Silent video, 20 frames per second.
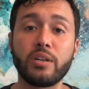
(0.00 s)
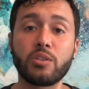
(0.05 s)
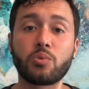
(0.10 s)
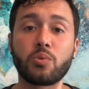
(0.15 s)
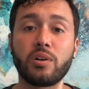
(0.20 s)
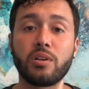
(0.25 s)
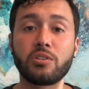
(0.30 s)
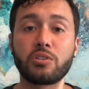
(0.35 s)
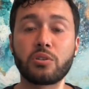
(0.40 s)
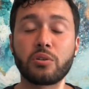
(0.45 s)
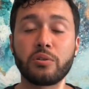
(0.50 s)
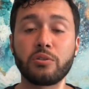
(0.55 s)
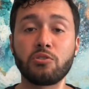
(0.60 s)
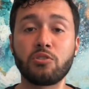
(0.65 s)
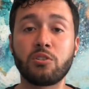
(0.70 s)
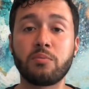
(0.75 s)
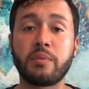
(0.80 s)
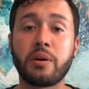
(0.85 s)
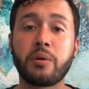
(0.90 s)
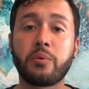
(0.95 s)
as well as going
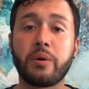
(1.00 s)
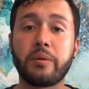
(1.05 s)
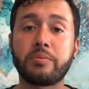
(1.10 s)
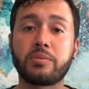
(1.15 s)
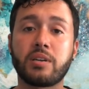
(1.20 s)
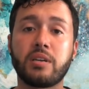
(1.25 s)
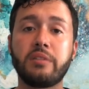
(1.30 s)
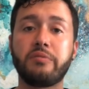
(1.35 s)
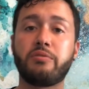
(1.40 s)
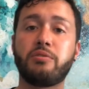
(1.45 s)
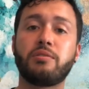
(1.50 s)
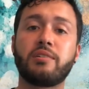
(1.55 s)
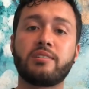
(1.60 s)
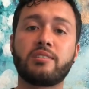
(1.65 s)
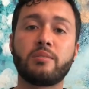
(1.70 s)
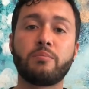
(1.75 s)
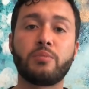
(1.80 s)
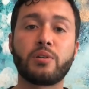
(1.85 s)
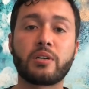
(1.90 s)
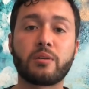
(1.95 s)
to my website if you'd like
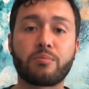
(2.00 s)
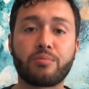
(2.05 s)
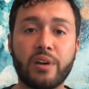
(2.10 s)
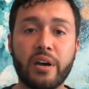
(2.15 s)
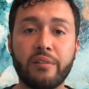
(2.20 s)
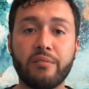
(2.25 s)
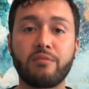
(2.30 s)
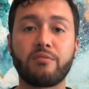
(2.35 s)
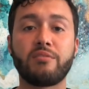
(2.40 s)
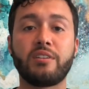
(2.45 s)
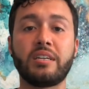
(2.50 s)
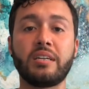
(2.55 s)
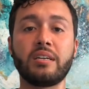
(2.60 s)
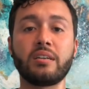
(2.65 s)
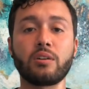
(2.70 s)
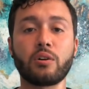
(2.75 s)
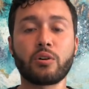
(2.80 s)
to book a private reading